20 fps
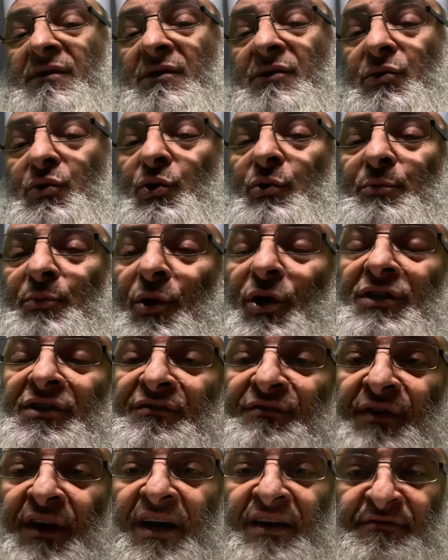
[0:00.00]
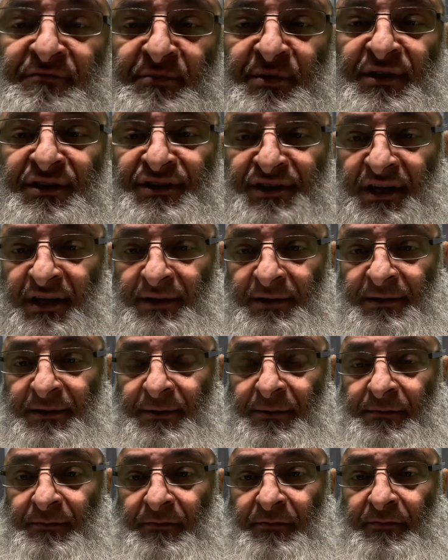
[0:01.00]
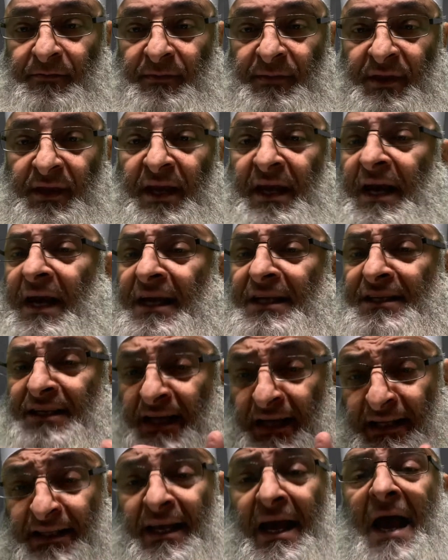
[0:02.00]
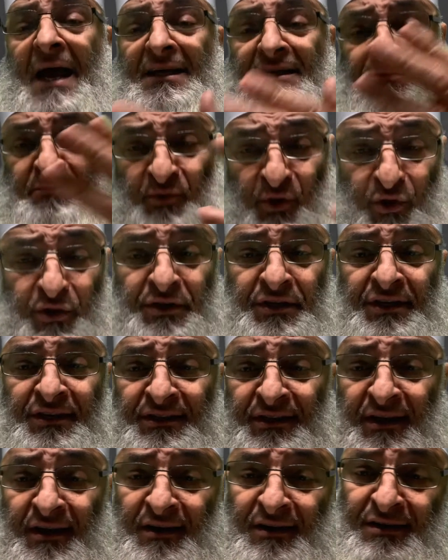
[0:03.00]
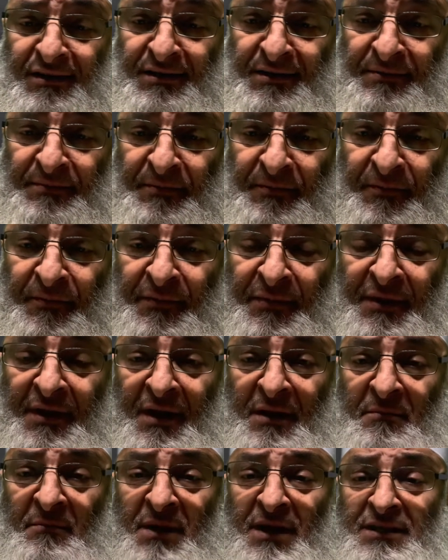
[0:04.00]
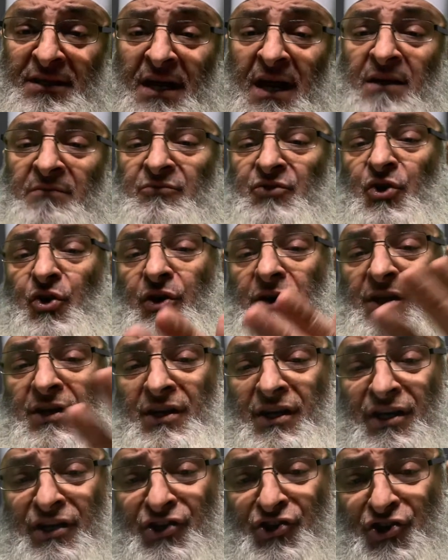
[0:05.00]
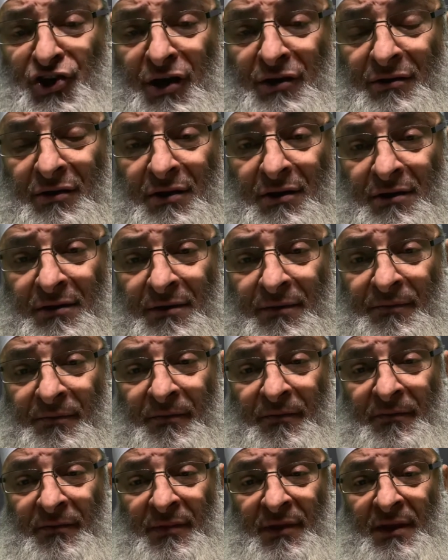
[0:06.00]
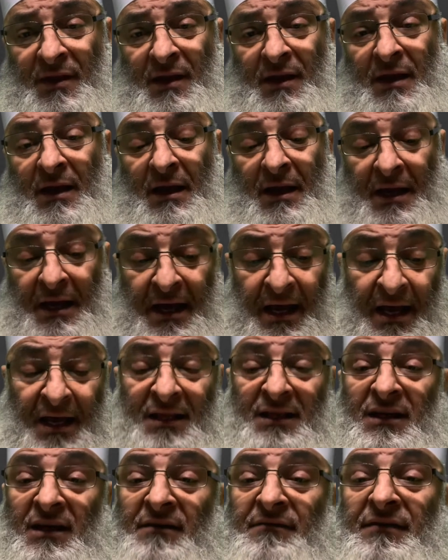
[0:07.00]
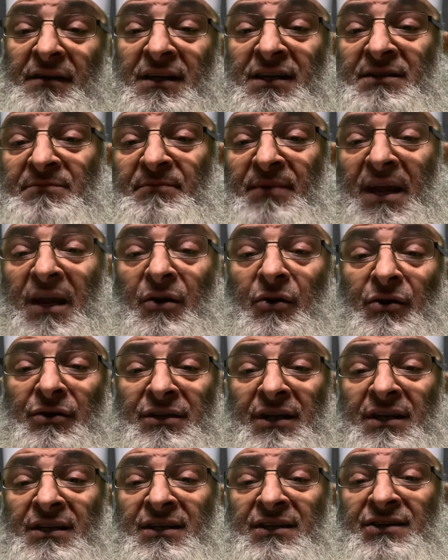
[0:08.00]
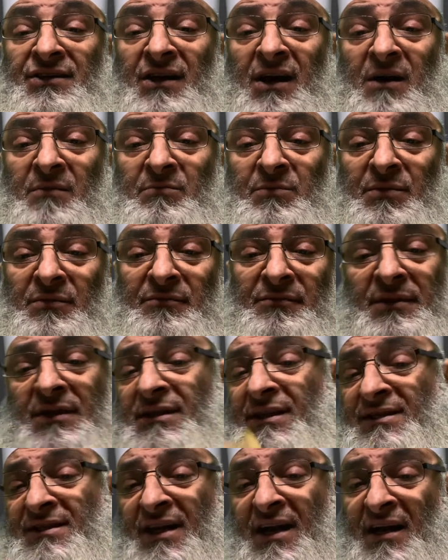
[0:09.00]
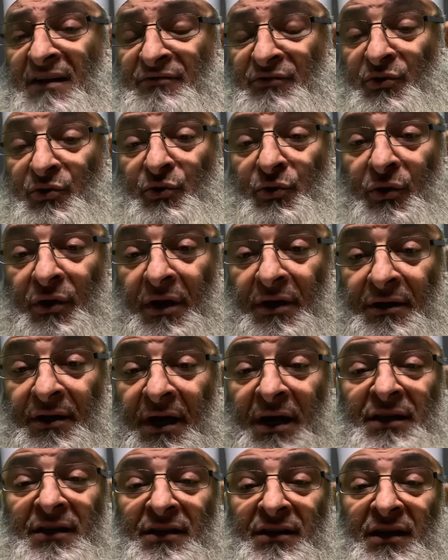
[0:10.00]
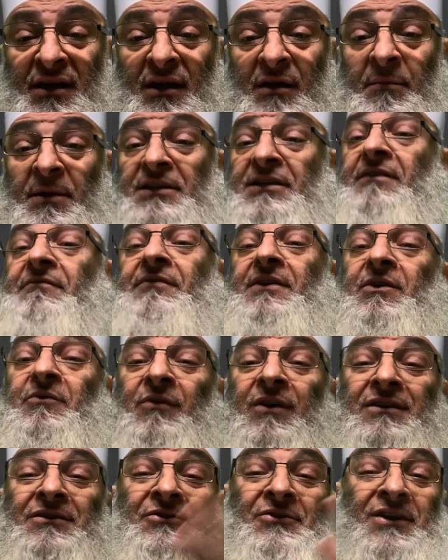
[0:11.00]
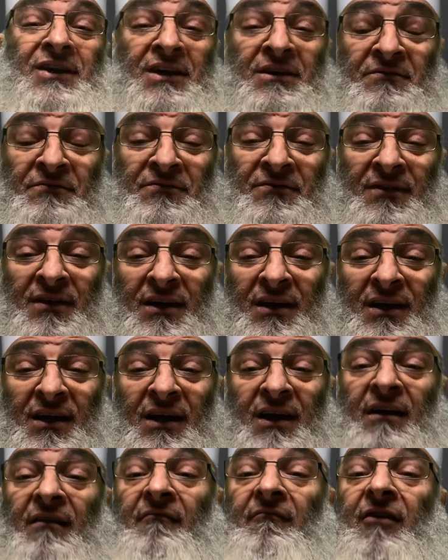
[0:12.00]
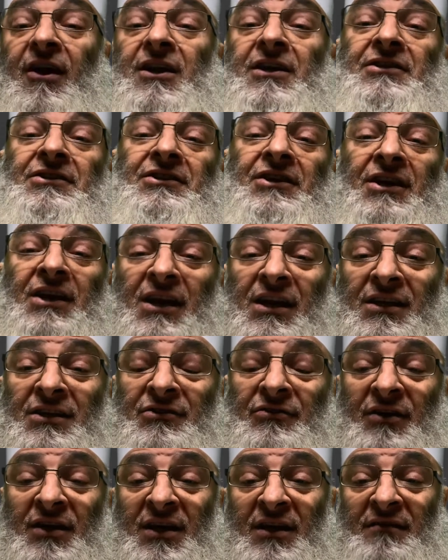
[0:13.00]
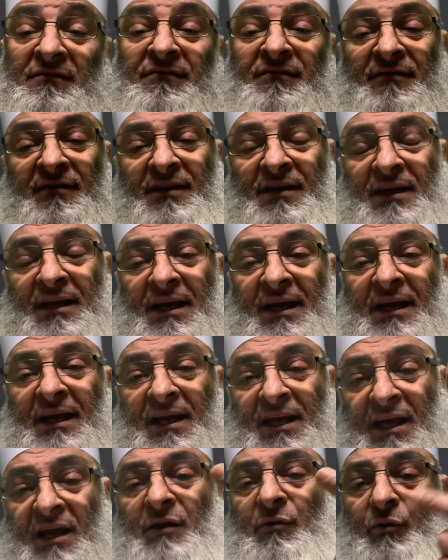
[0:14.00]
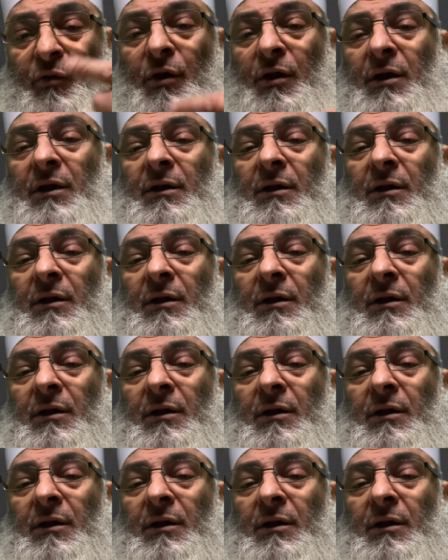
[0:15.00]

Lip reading: 2.5%. It has more details, but I'm talking in general. And if he's below the nisab, he doesn't have to do anything. But if you want to give, voluntarily to give, he will